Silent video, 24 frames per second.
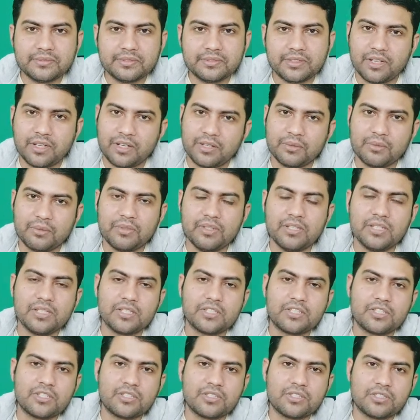or we'll
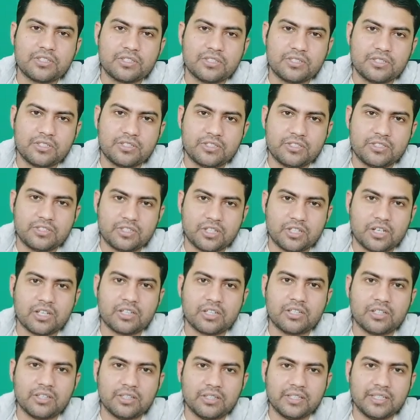
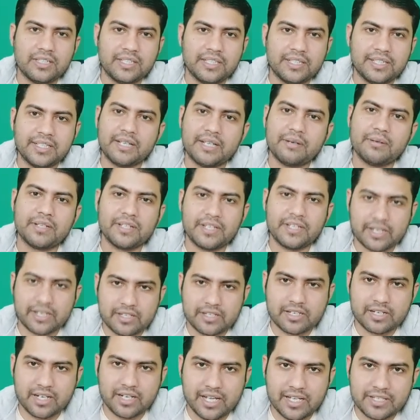talk in our
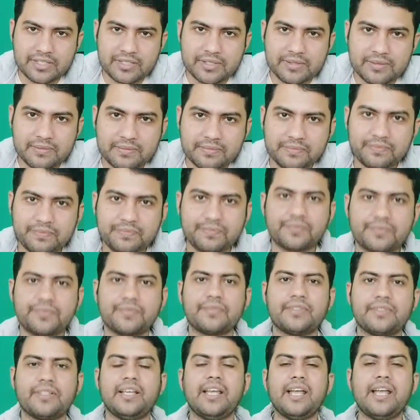next class.
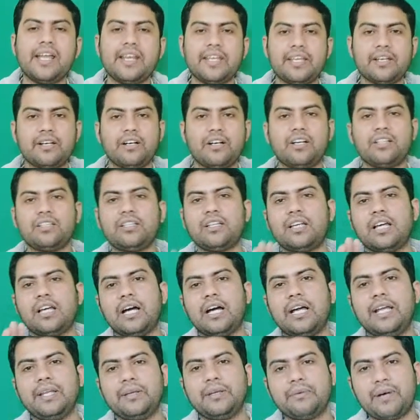Anyone
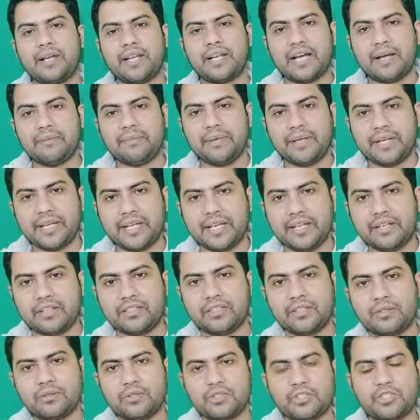having any
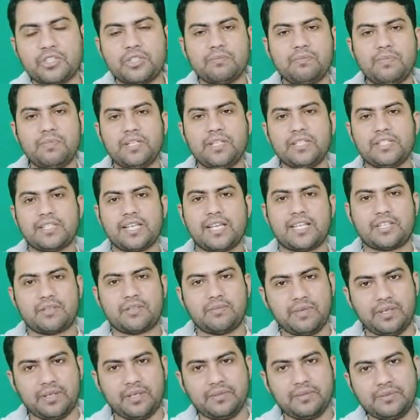other question, please
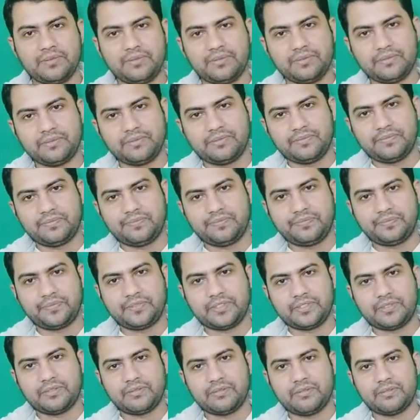ask me.
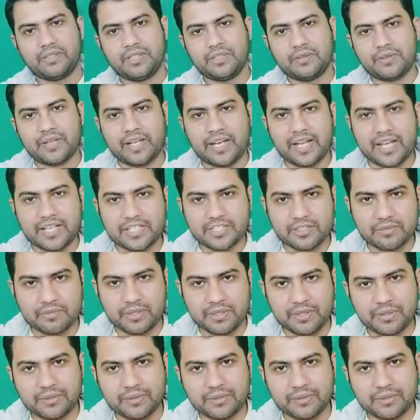You can ask me.